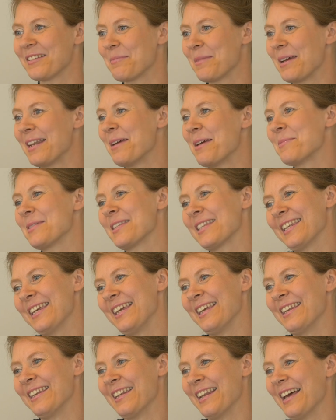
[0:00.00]
My name is
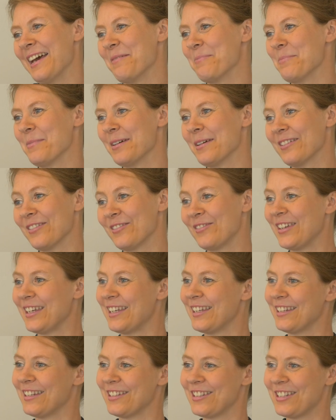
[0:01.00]
Aline. I'm a
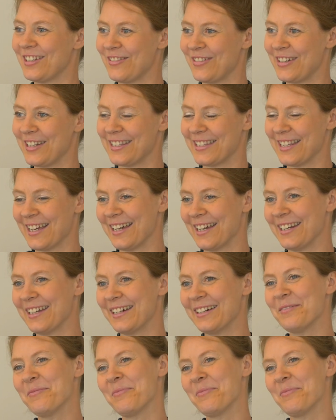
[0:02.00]
vegan interior designer.